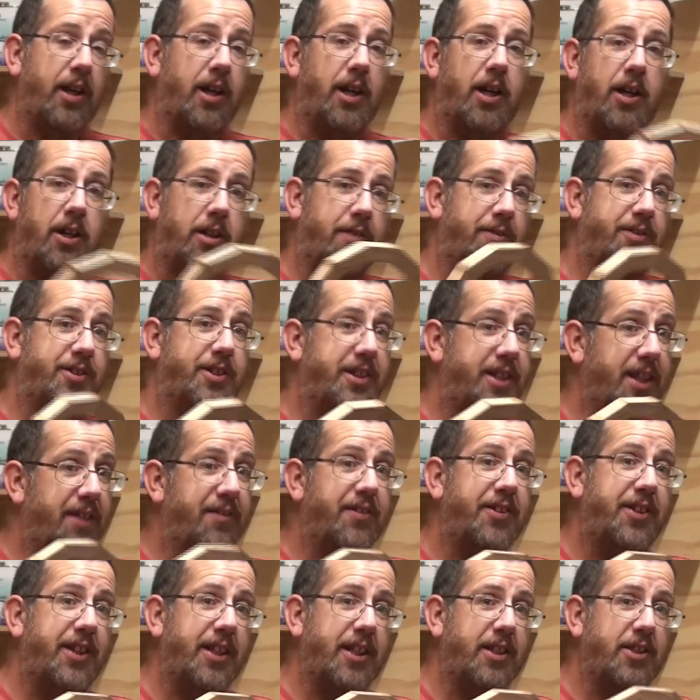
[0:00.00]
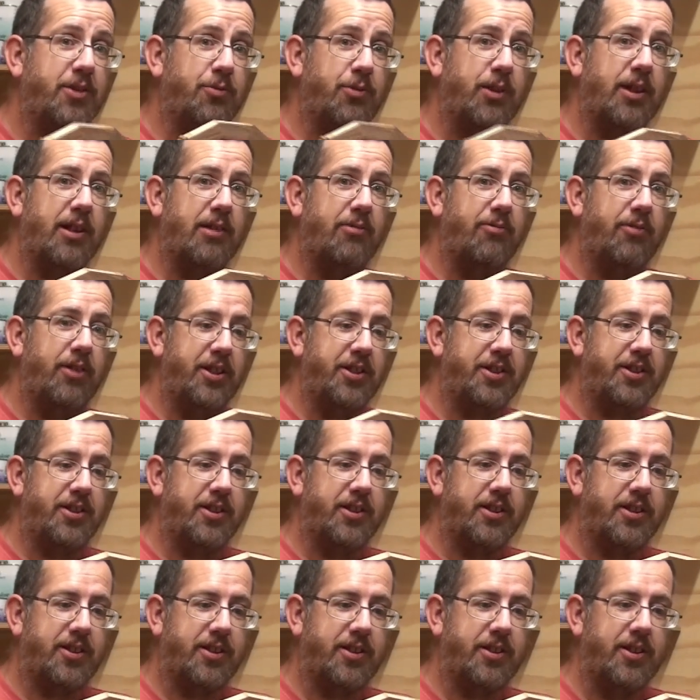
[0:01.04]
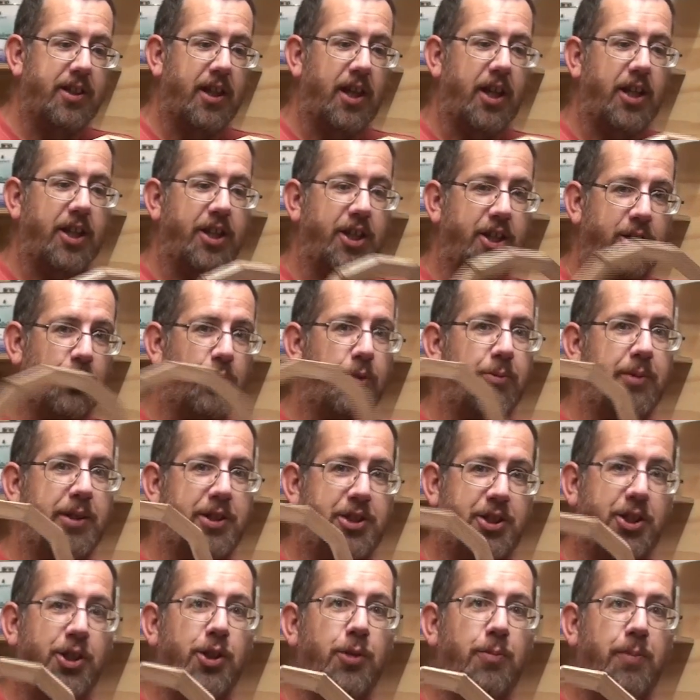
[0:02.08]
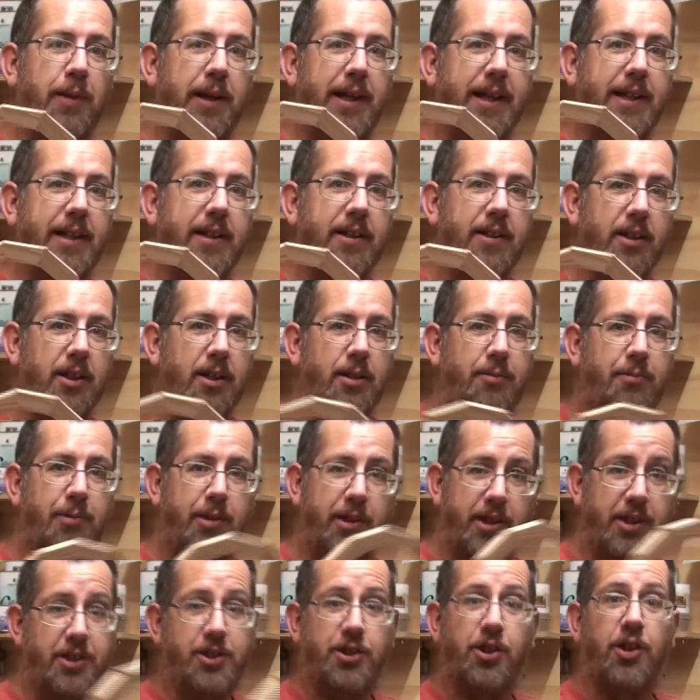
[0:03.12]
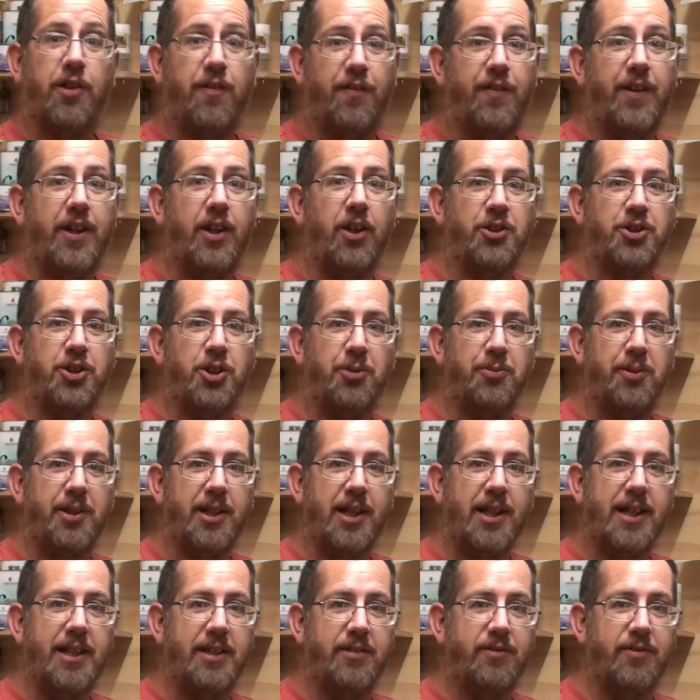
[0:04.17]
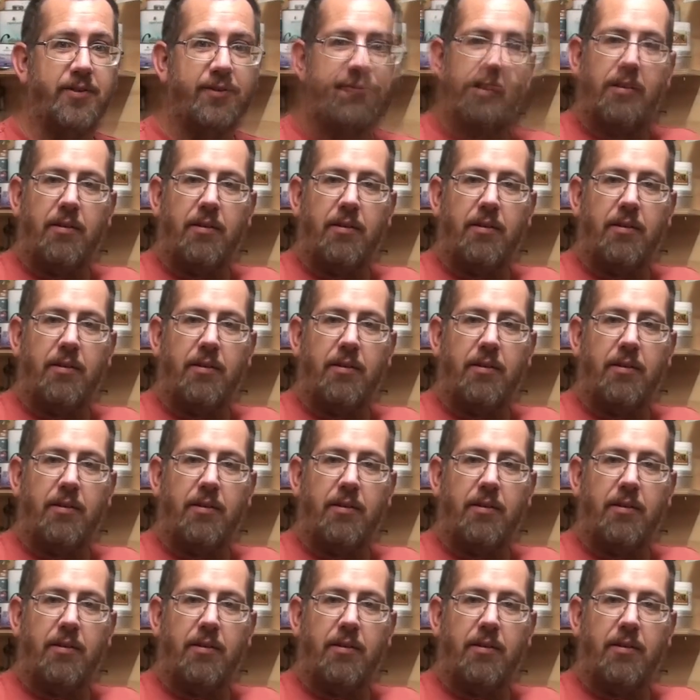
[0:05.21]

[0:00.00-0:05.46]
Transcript: And obviously the other thing as well is that you don't want to be too big, because it's got to fit on top of your lathe.